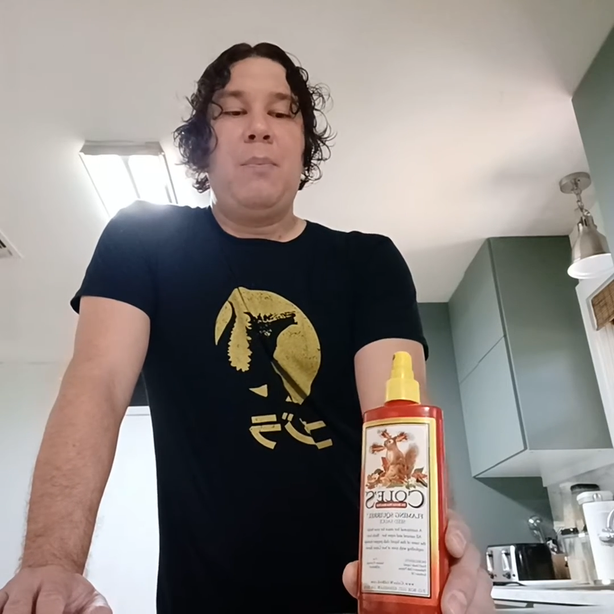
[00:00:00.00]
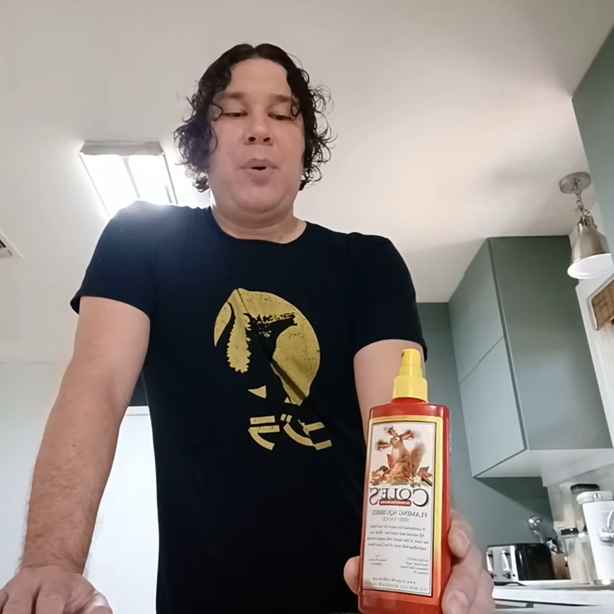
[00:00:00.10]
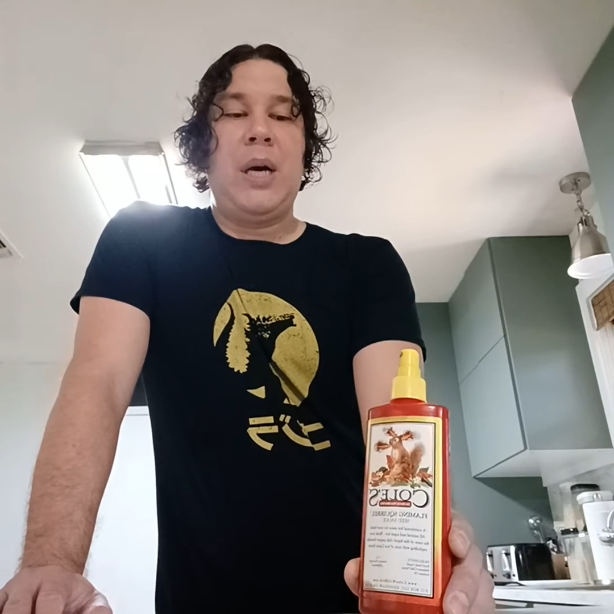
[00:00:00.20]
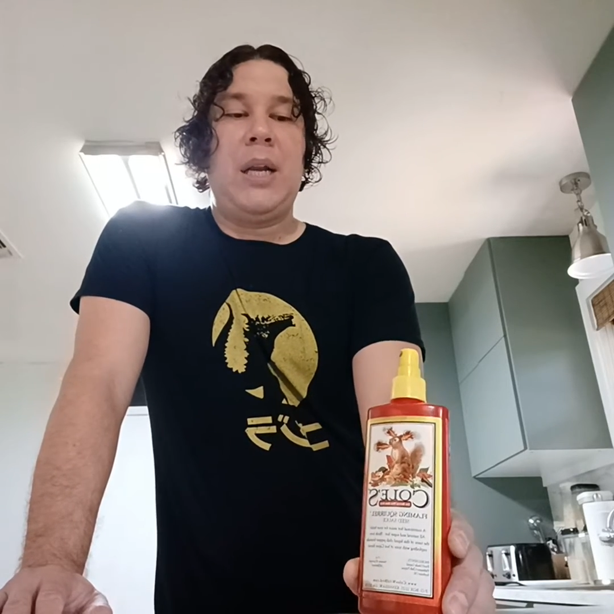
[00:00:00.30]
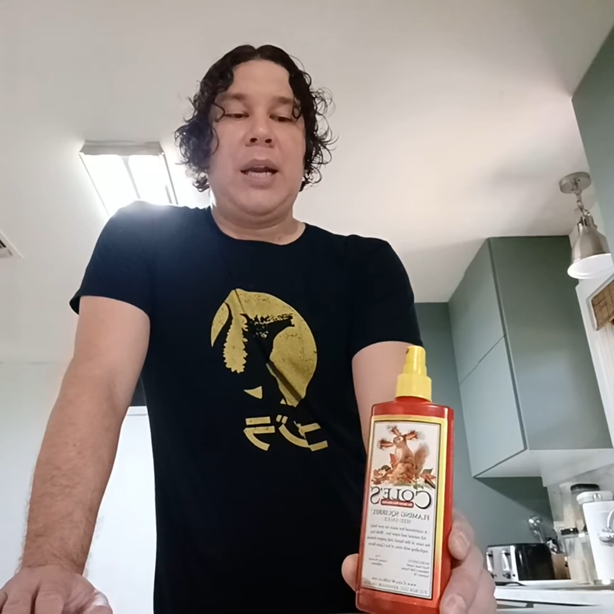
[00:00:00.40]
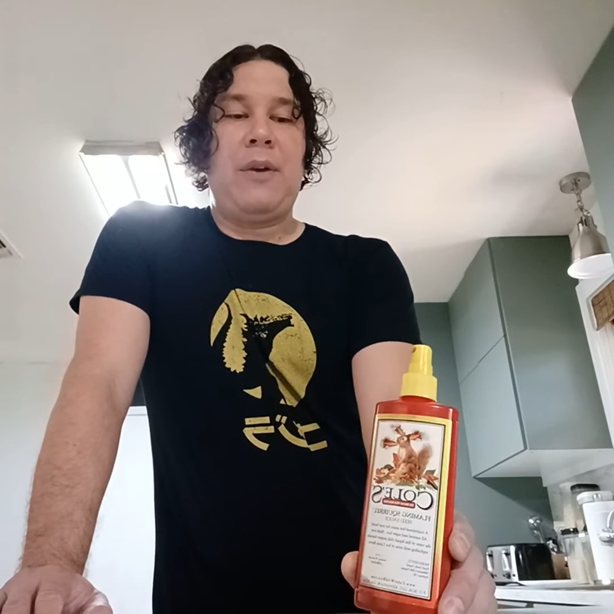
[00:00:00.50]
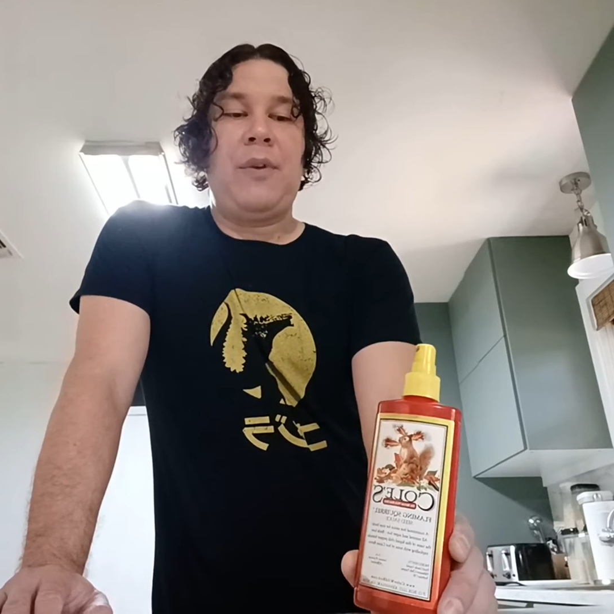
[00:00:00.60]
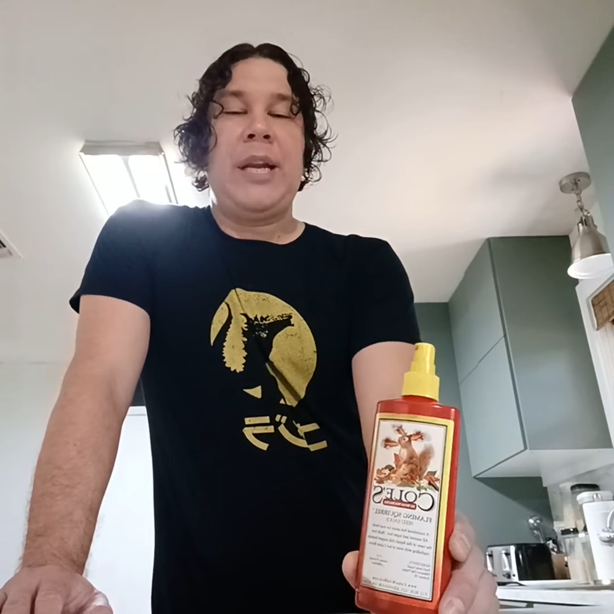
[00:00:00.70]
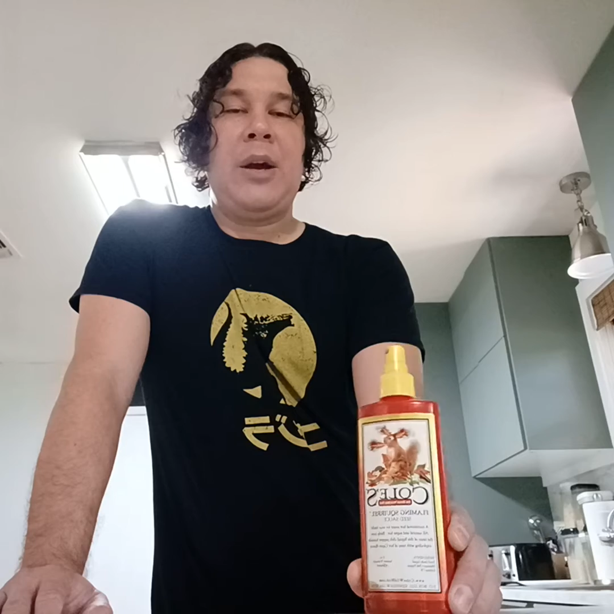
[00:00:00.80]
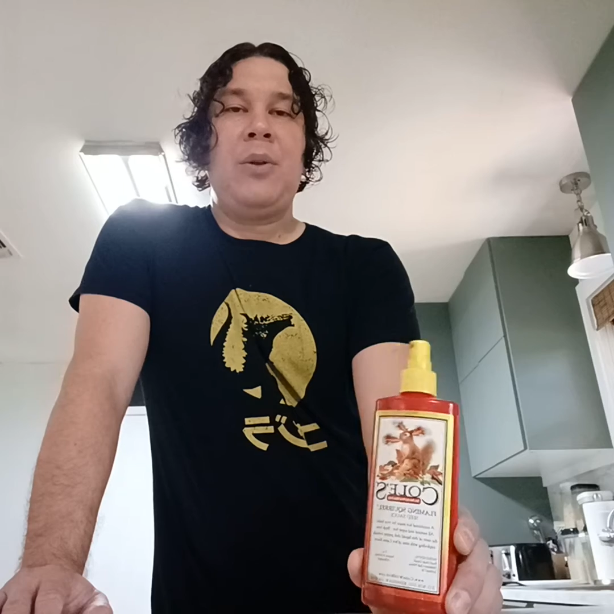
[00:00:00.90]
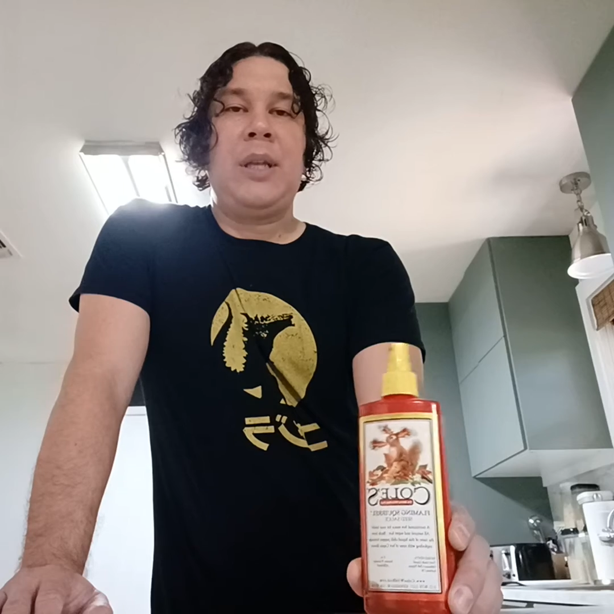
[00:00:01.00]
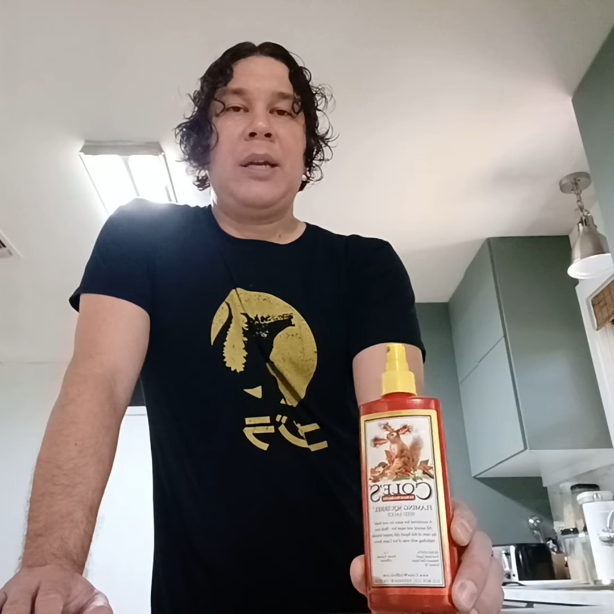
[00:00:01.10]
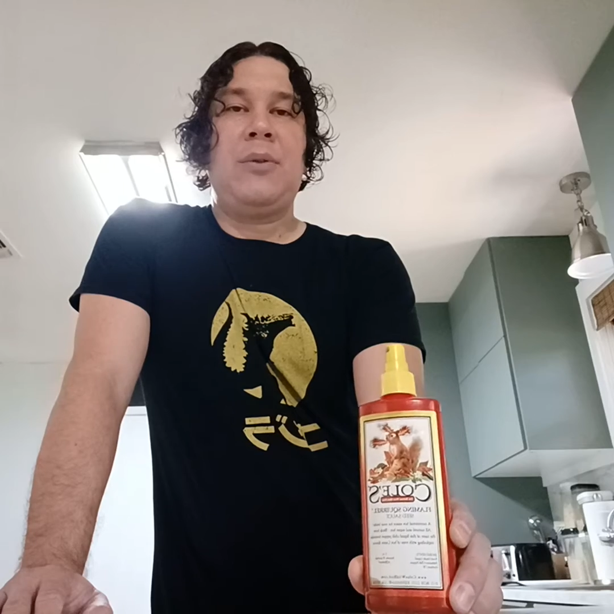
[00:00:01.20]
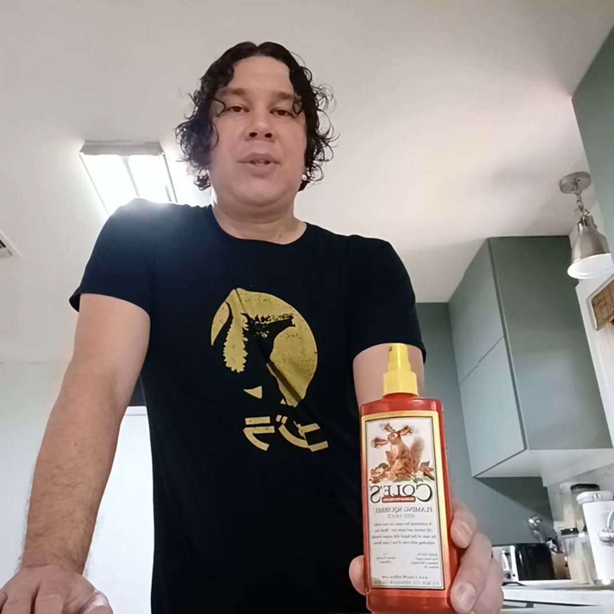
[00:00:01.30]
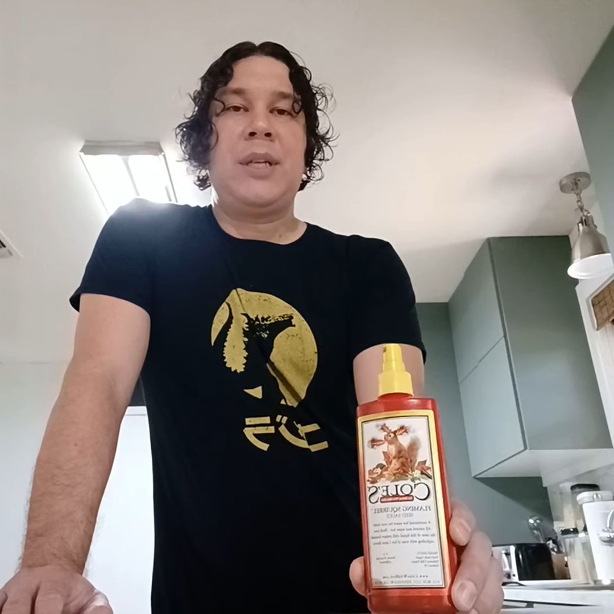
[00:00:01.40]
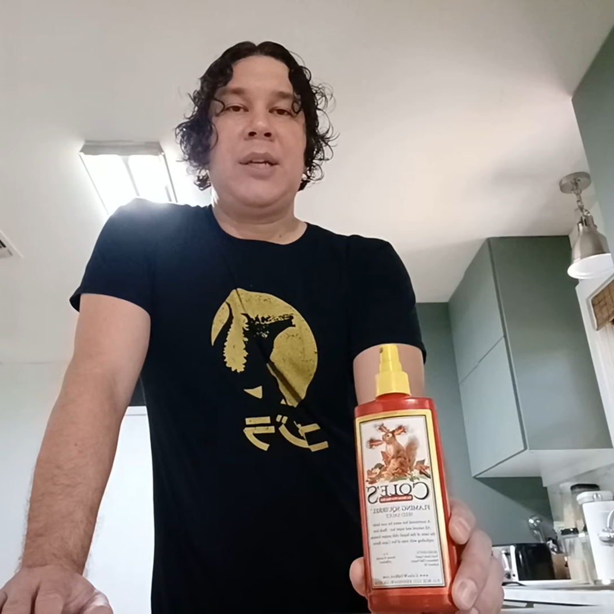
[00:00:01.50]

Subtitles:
But every now and then I'll see